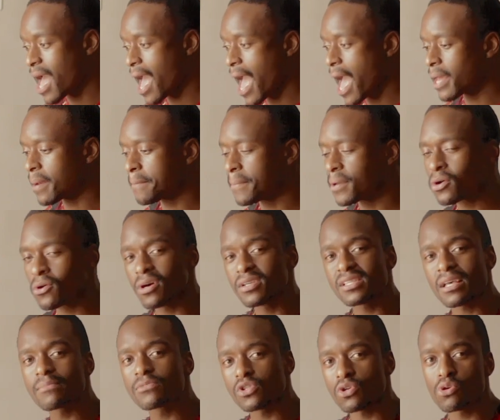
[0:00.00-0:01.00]
and
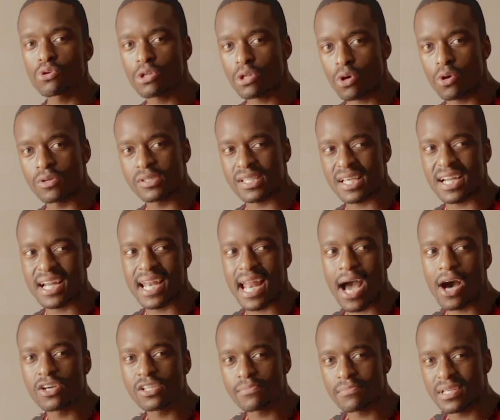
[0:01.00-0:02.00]
because I'm so close, it
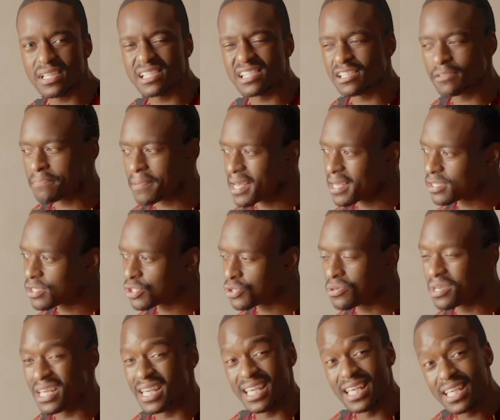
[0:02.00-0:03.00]
allows me space
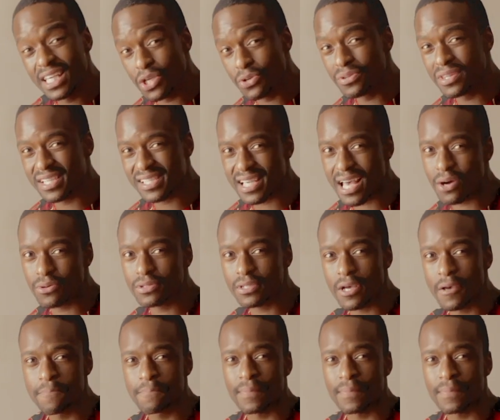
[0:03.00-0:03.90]
to EQ the sound.